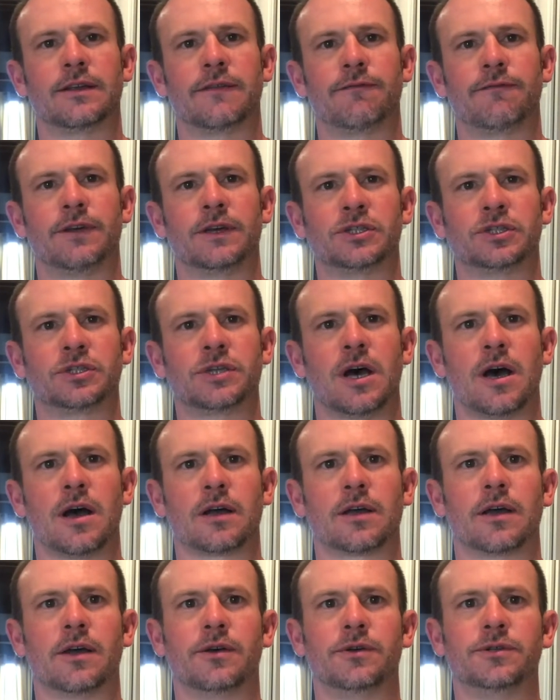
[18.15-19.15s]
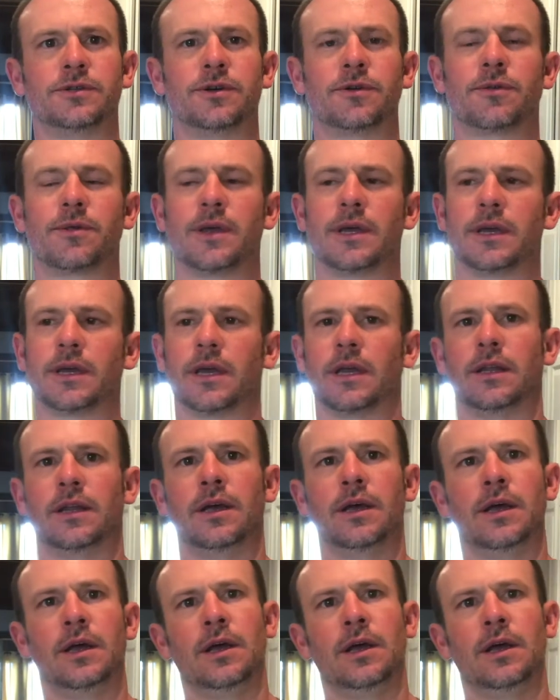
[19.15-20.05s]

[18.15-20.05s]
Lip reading: fish tacos, you're thinking